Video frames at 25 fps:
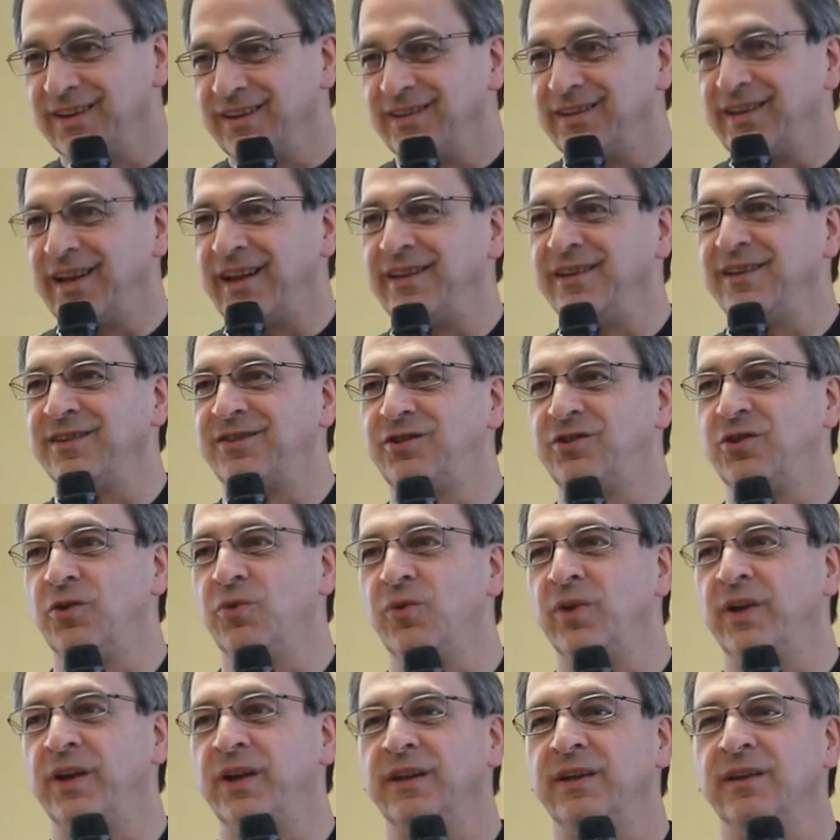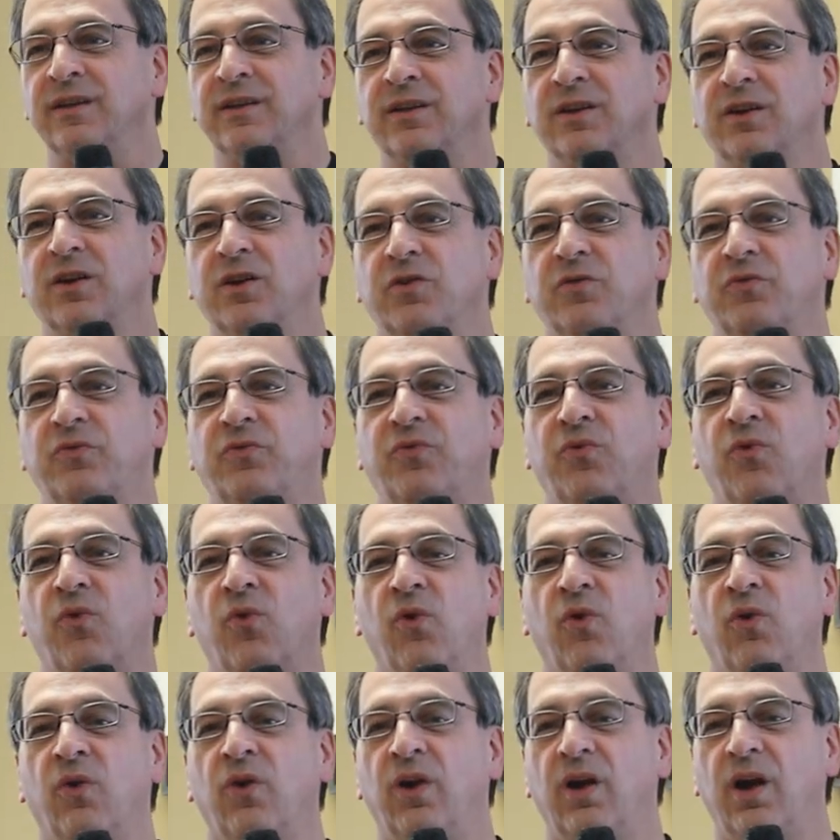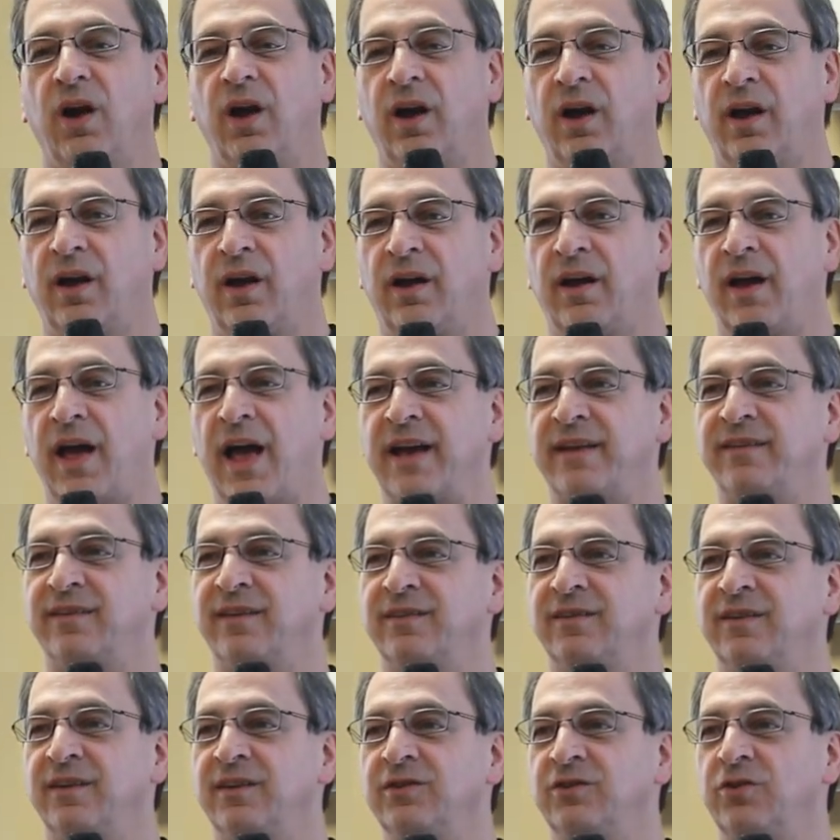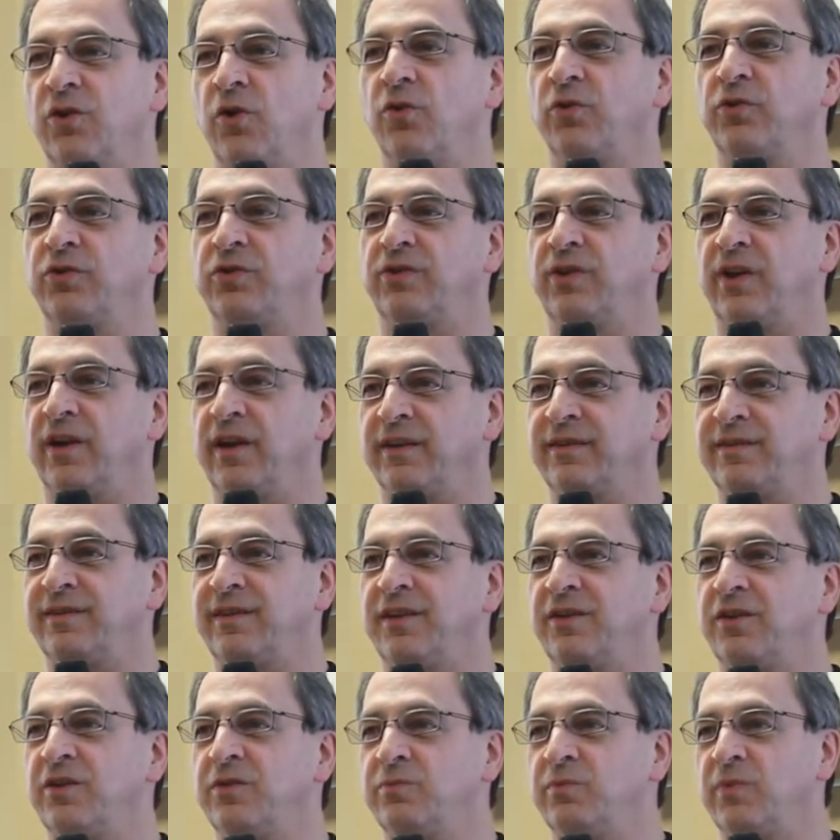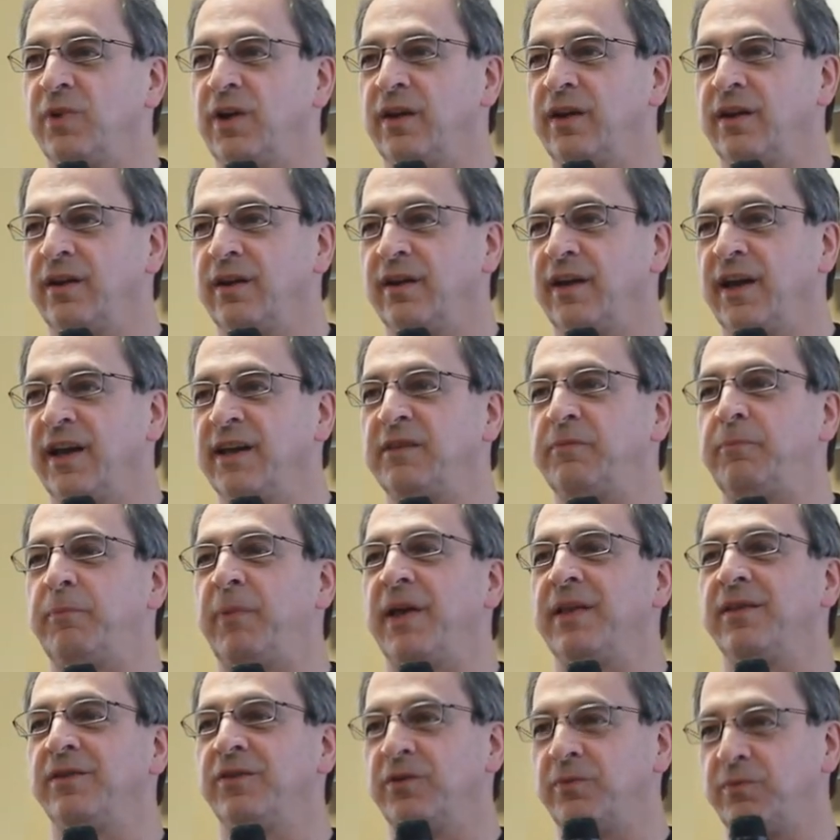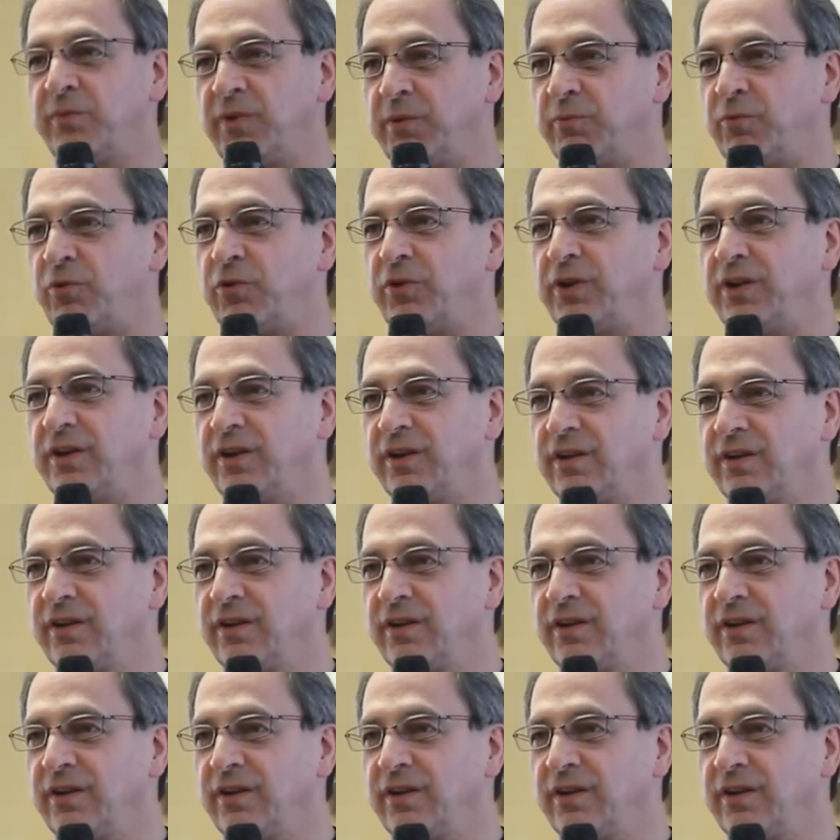that is doing for accessing those expanded memory.